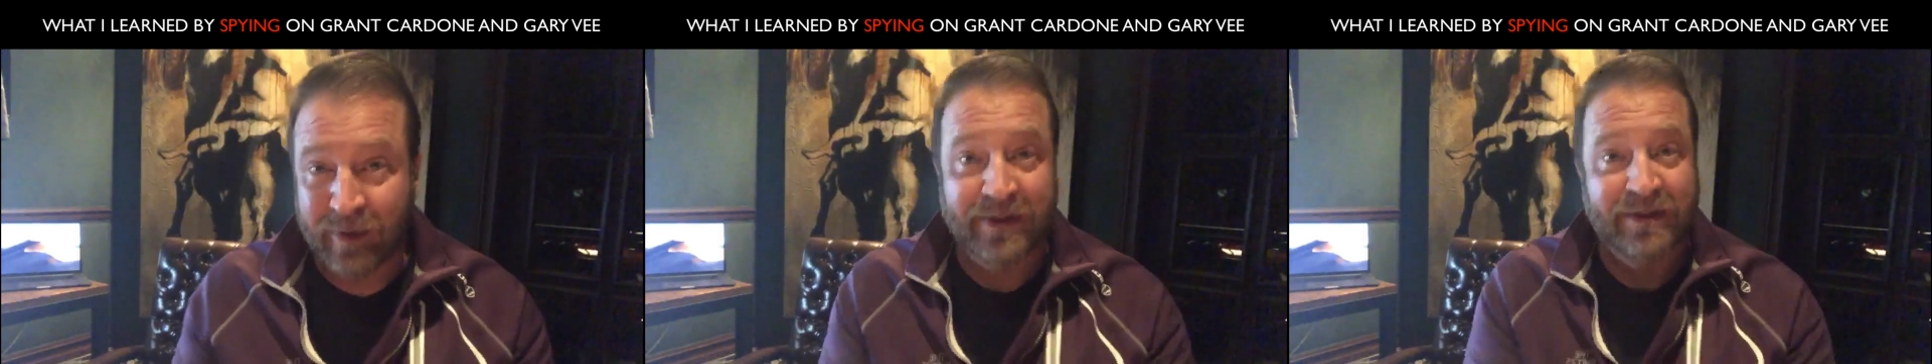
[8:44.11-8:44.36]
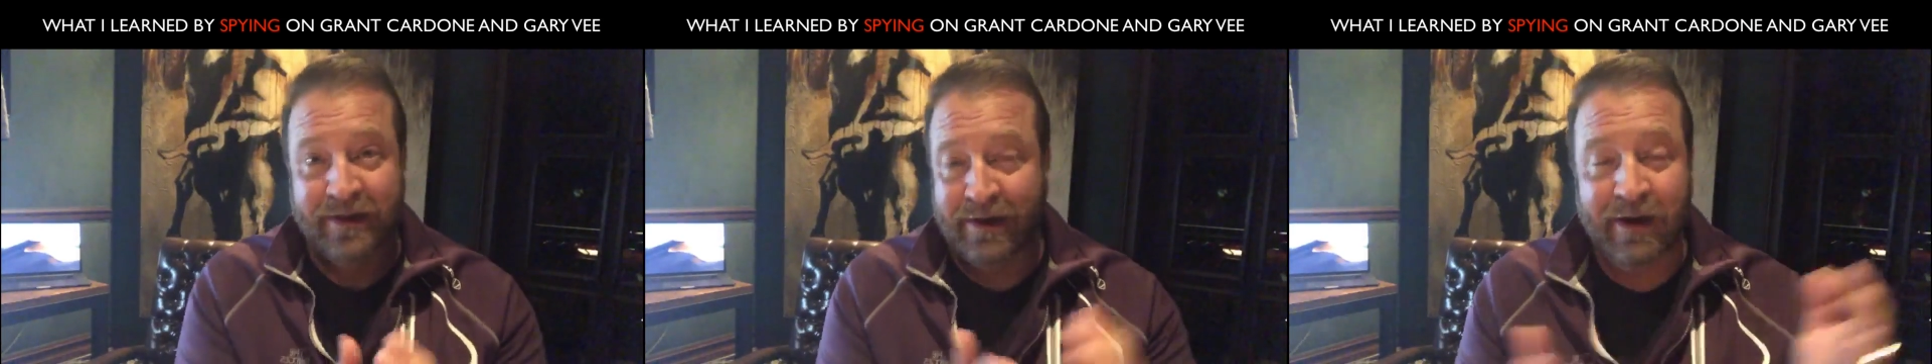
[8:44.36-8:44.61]
which
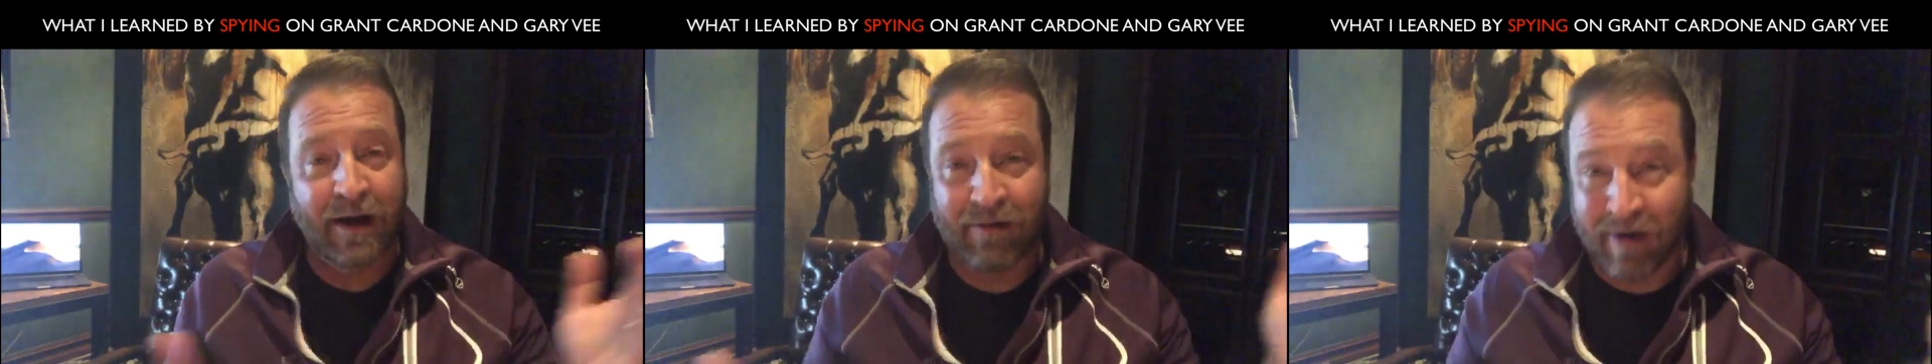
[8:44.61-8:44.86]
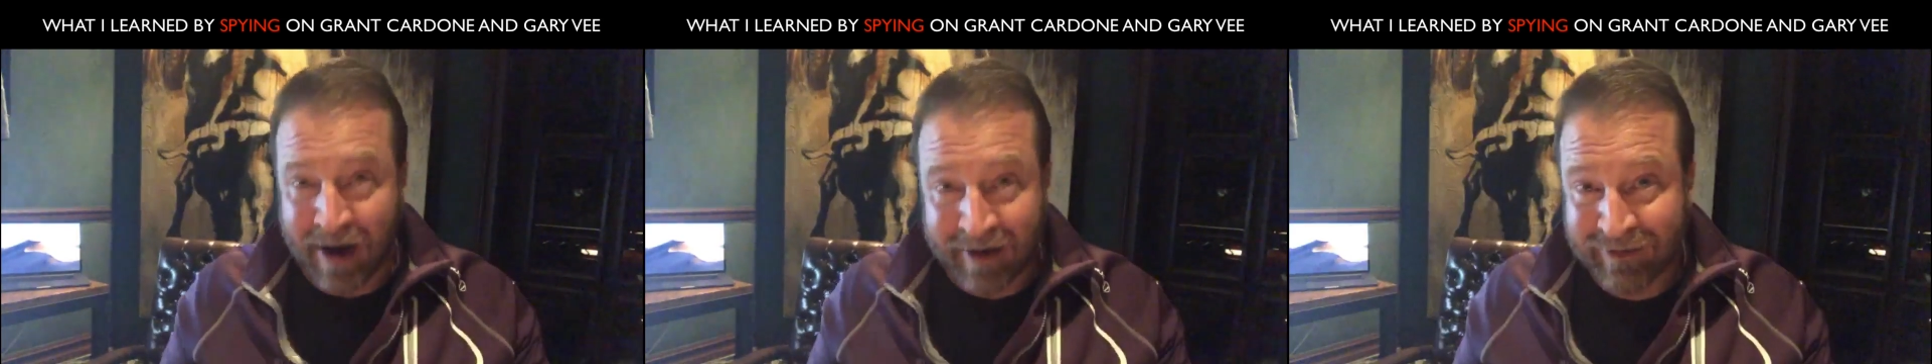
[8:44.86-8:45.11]
is a
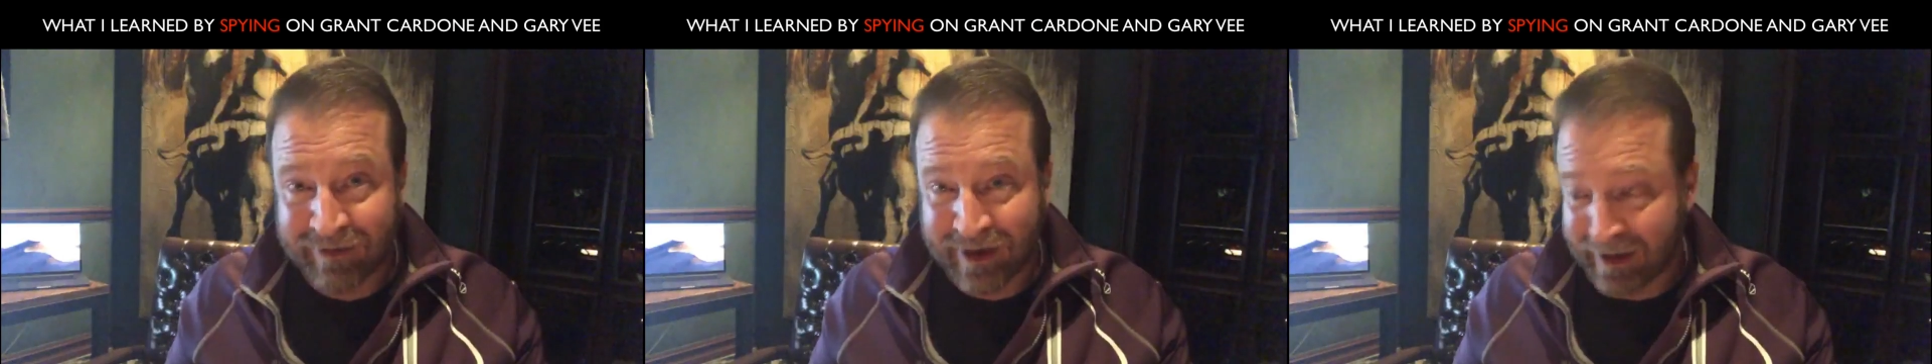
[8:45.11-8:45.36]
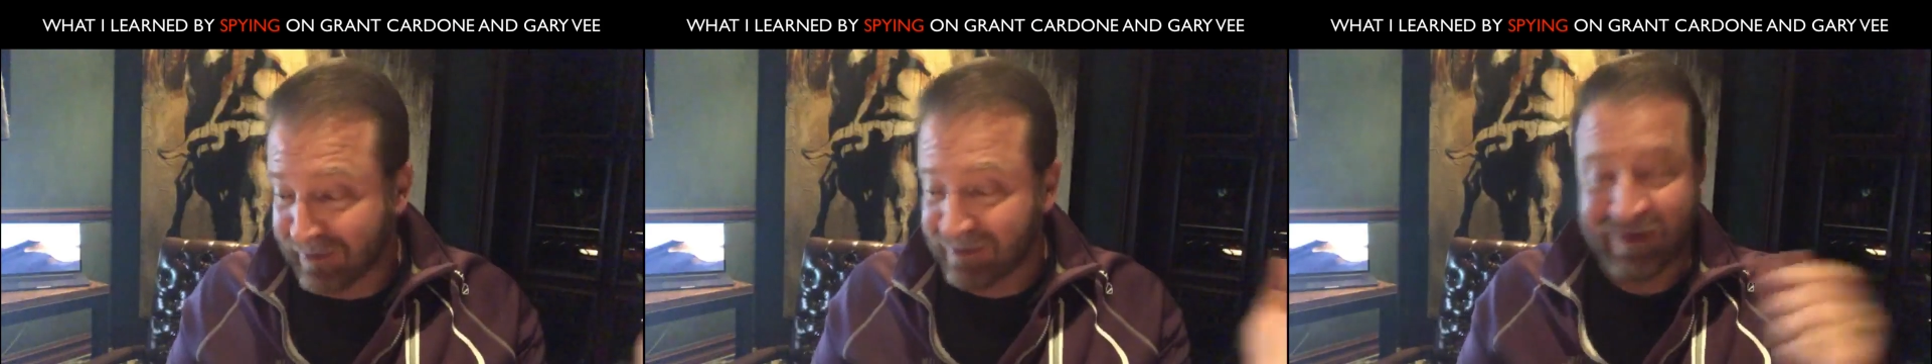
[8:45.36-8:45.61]
lot of
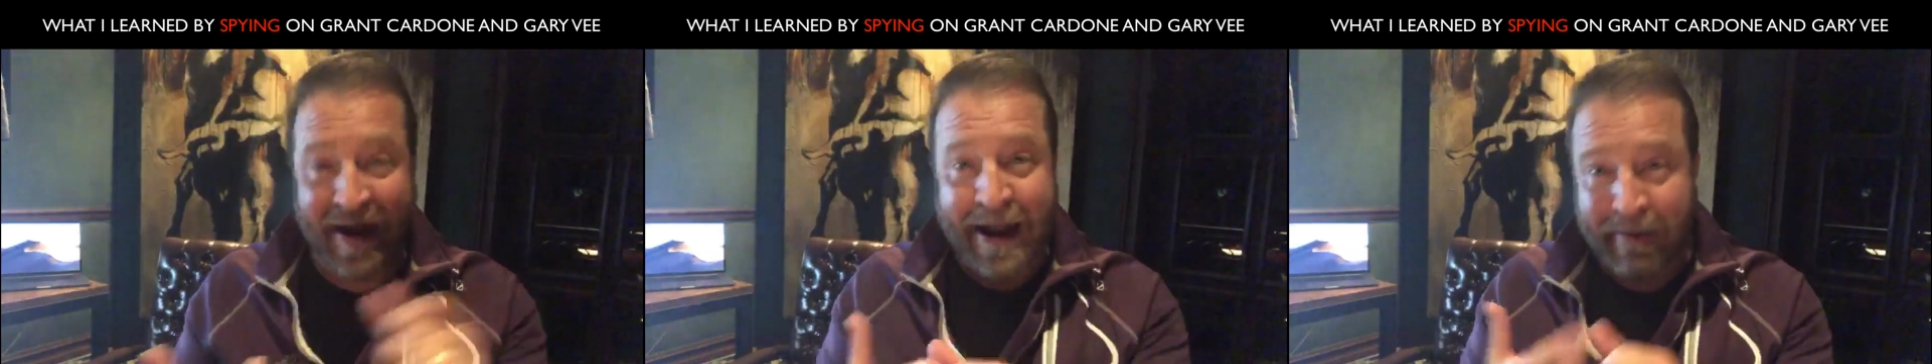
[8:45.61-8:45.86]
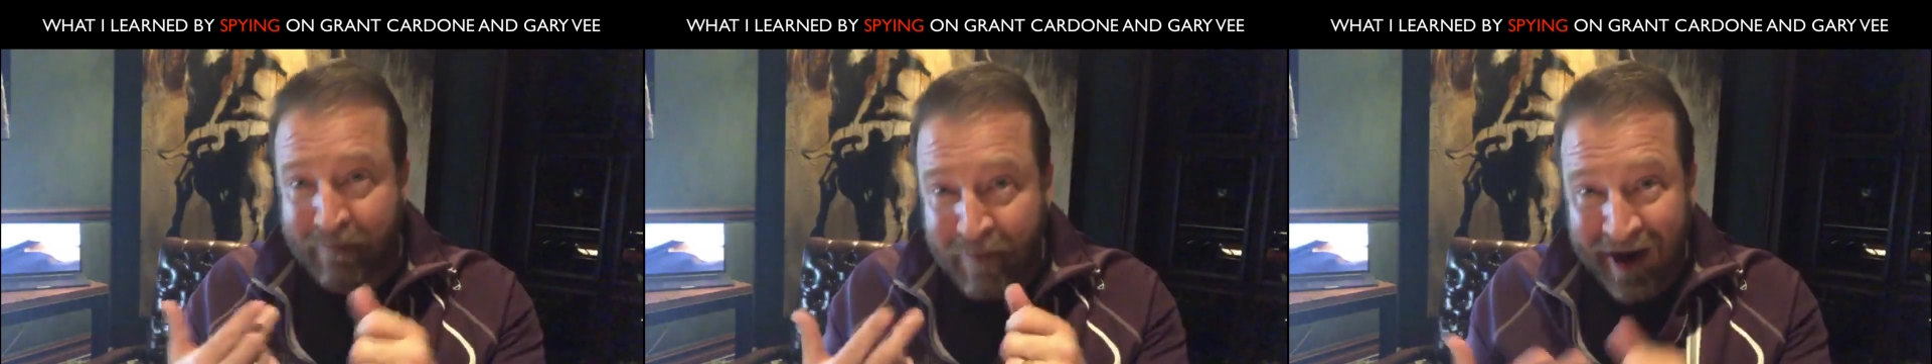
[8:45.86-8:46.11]
fame,